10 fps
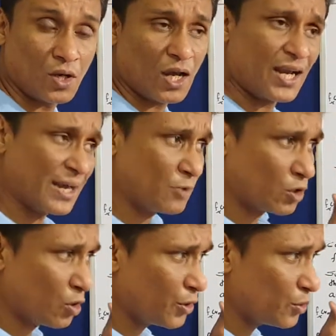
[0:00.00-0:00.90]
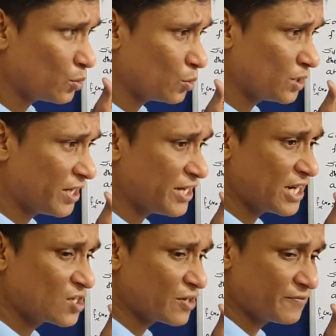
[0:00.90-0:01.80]
And I am not going to the
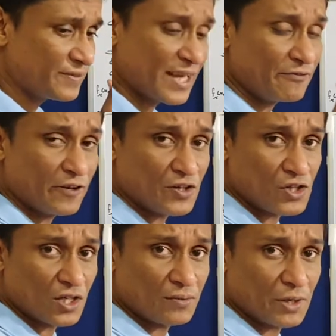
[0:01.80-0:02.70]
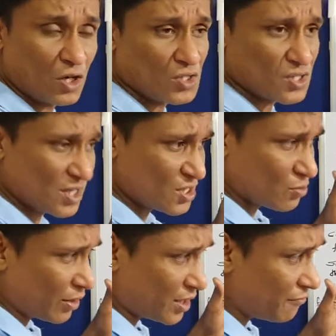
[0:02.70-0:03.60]
details of that function because it is
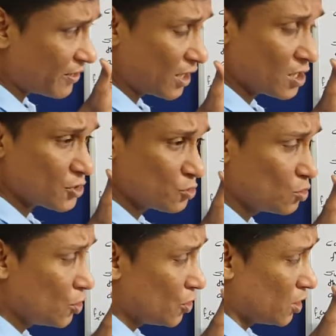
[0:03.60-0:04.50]
quite difficult to